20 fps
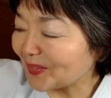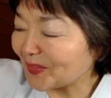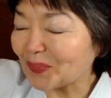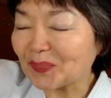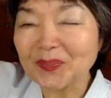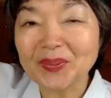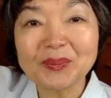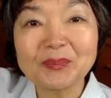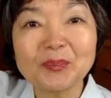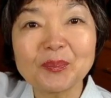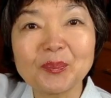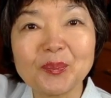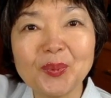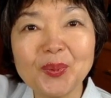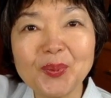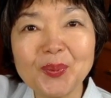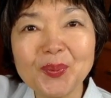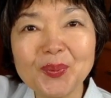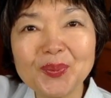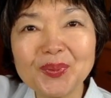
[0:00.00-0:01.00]

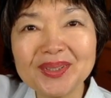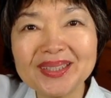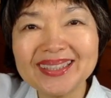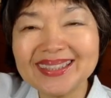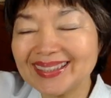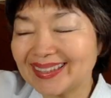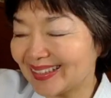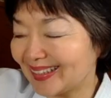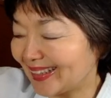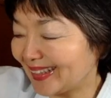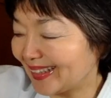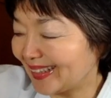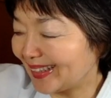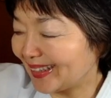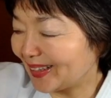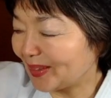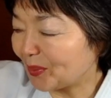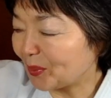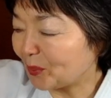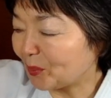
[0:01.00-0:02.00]
moon
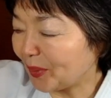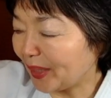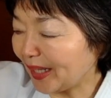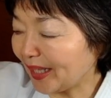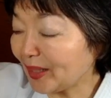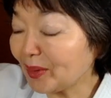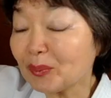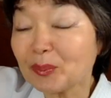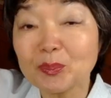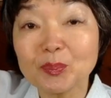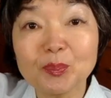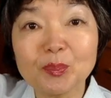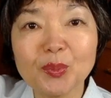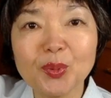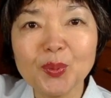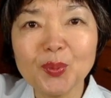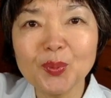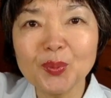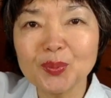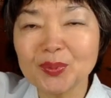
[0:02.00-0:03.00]
and
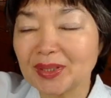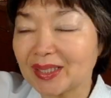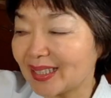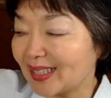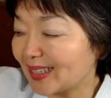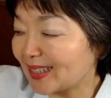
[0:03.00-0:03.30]
moon.